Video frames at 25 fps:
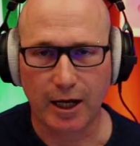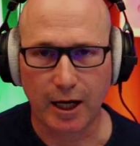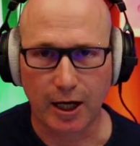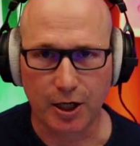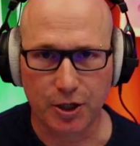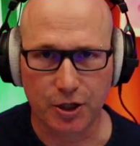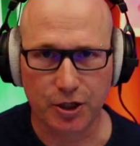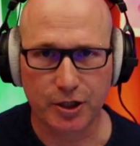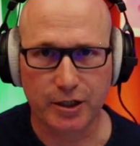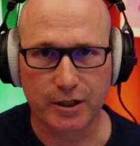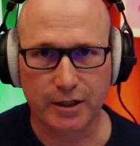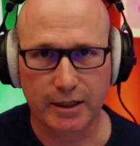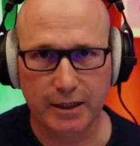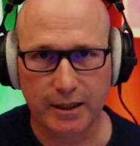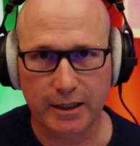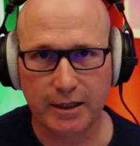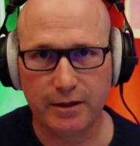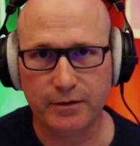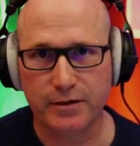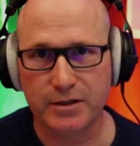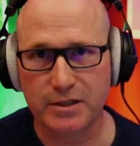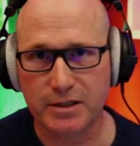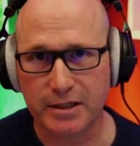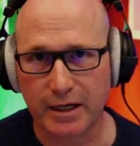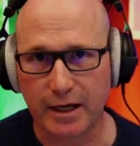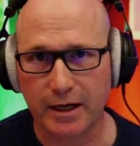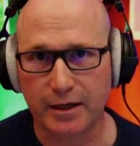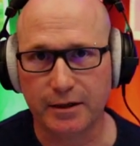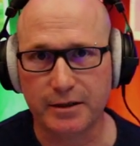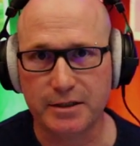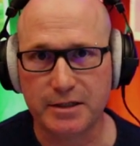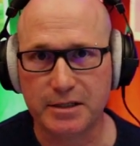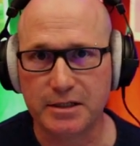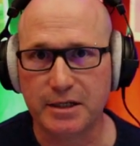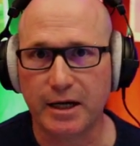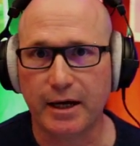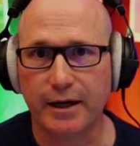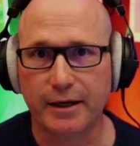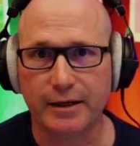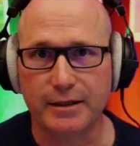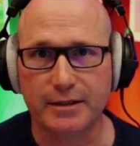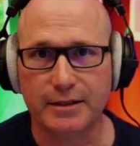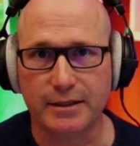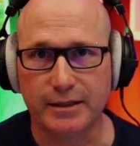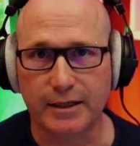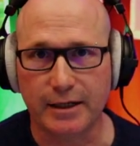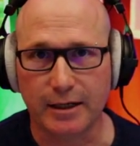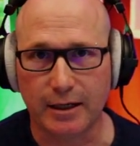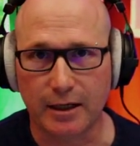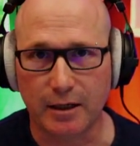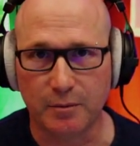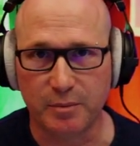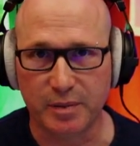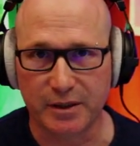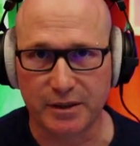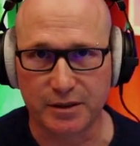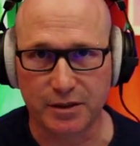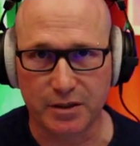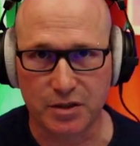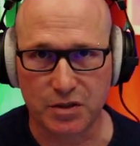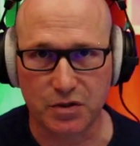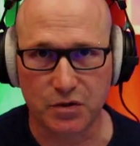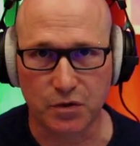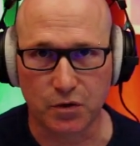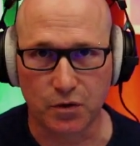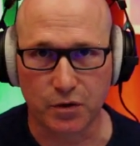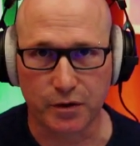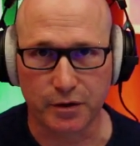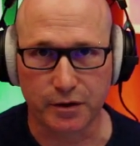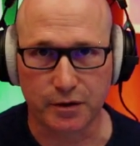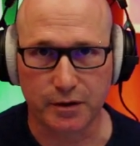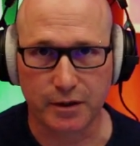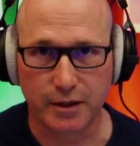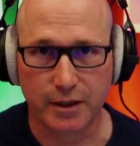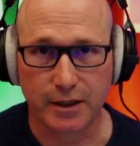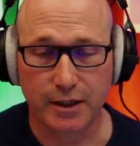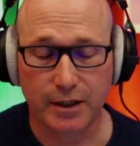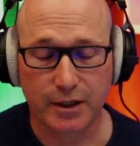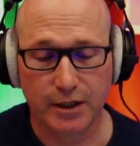and you can hear the sound is starting to get a bit distorted.